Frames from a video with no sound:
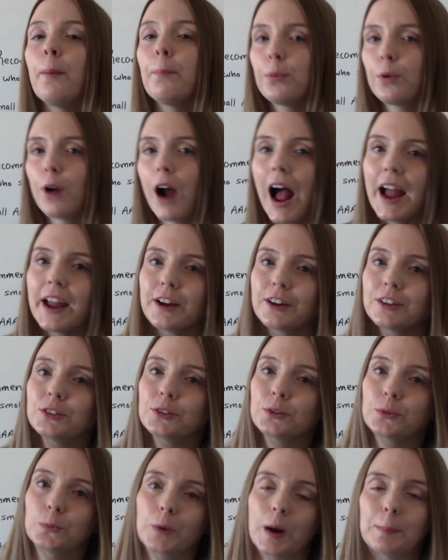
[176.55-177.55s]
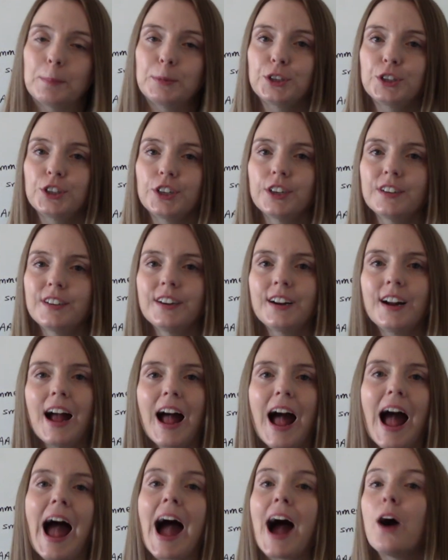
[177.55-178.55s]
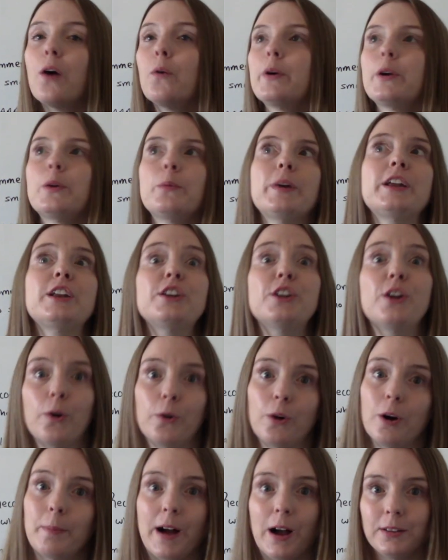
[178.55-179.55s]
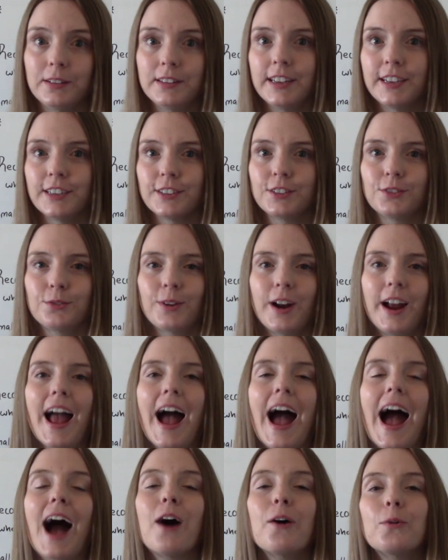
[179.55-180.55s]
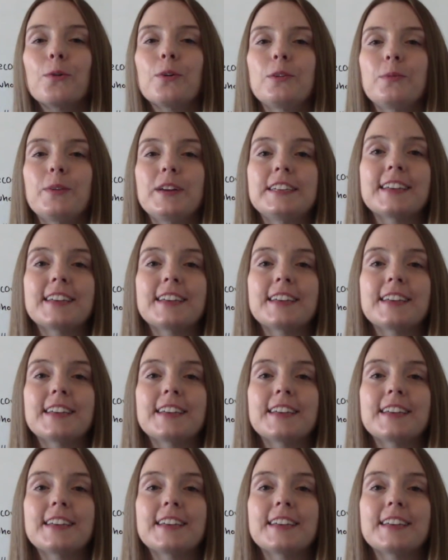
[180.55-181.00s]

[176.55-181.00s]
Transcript: Prior to rupture, how would we know about this, right? How would we